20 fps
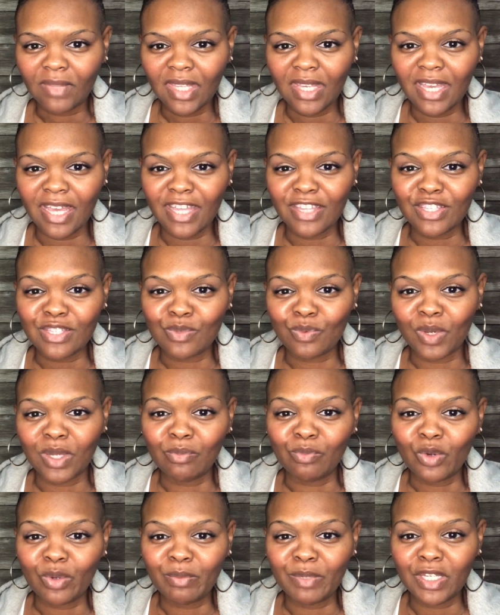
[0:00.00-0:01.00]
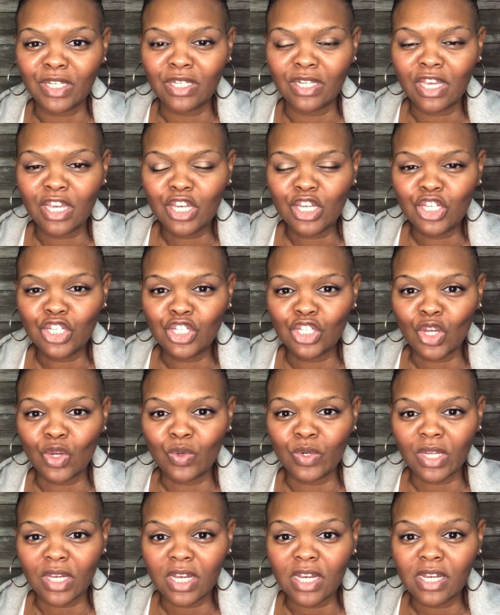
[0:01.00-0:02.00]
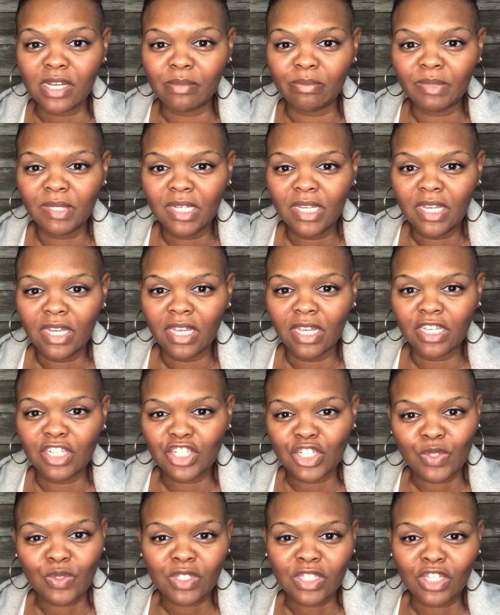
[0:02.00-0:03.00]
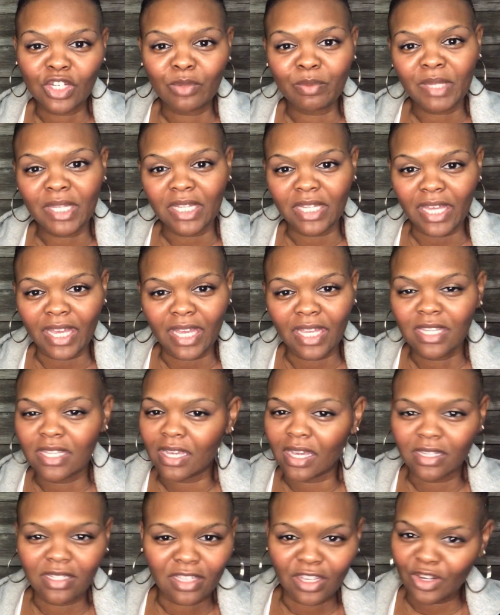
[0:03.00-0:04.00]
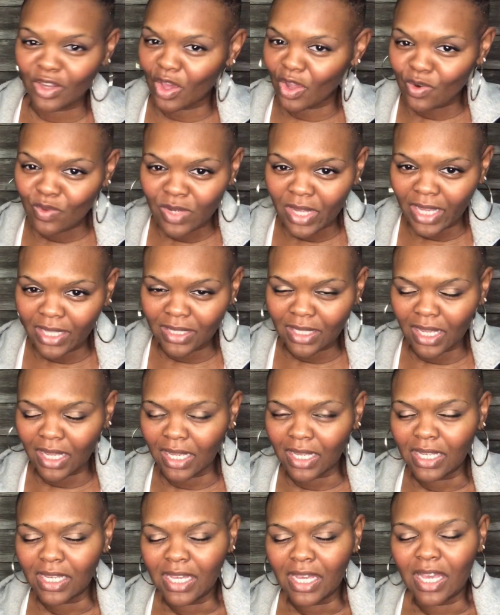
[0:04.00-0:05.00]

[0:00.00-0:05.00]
And this one woman showed up and she was a little bit late. Yeah, I don't like that.